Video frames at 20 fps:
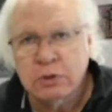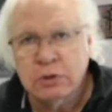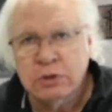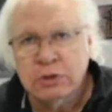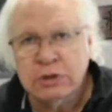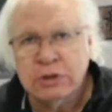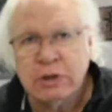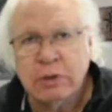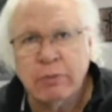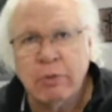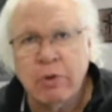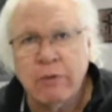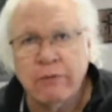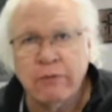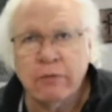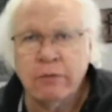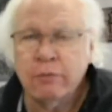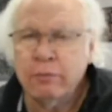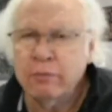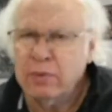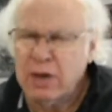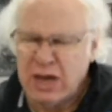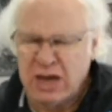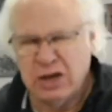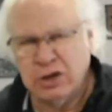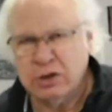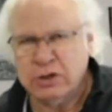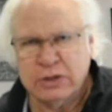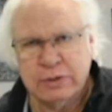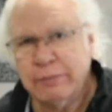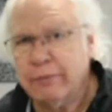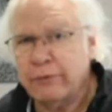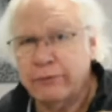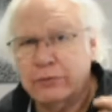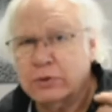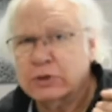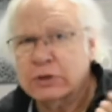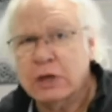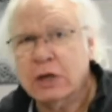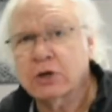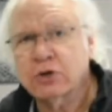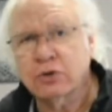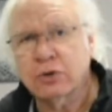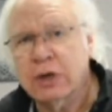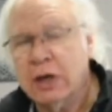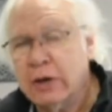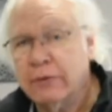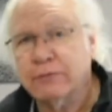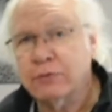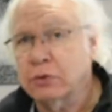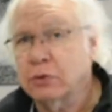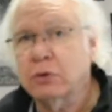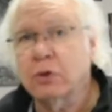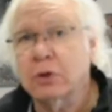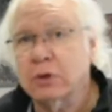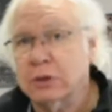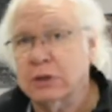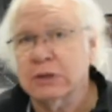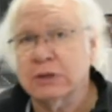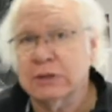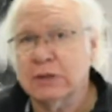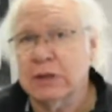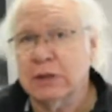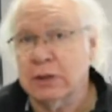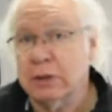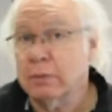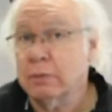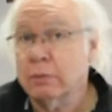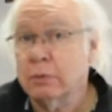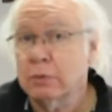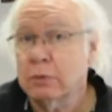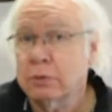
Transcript: Some of us actually have to look to see them.